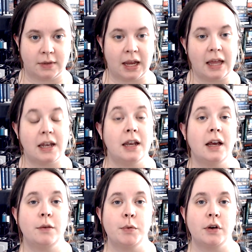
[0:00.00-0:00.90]
The
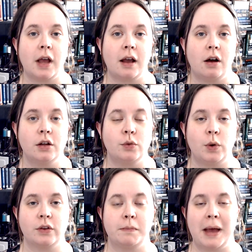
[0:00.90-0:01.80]
next book I got
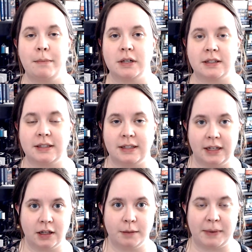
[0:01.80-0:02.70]
was Babylon's
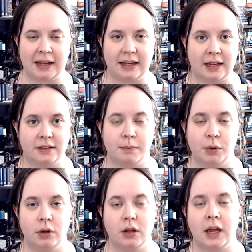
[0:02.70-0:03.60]
Steel by Gaze
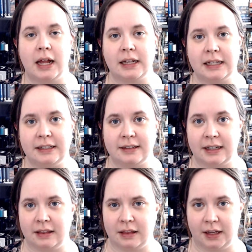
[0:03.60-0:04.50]
Bold, at least I
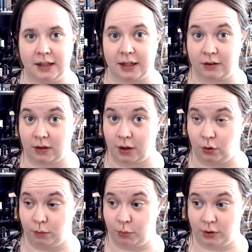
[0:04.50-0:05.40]
think that's how
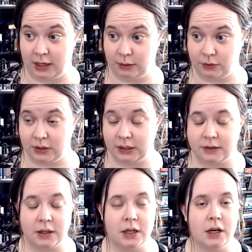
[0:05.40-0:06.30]
you pronounce
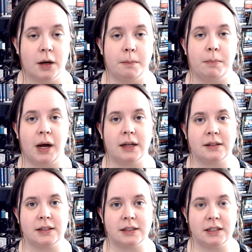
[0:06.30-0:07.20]
it.
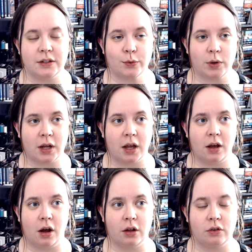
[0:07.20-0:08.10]
But this one I
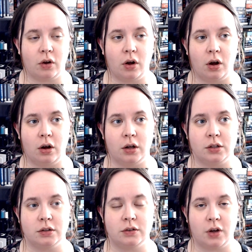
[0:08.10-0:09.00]
got
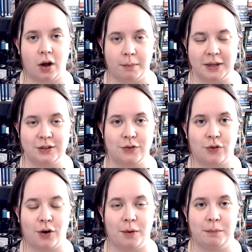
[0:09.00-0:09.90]
on Thomas
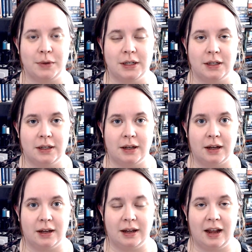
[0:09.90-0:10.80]
from
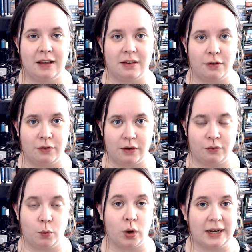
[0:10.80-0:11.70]

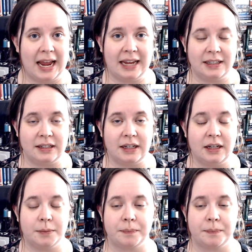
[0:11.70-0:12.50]
SFF 180.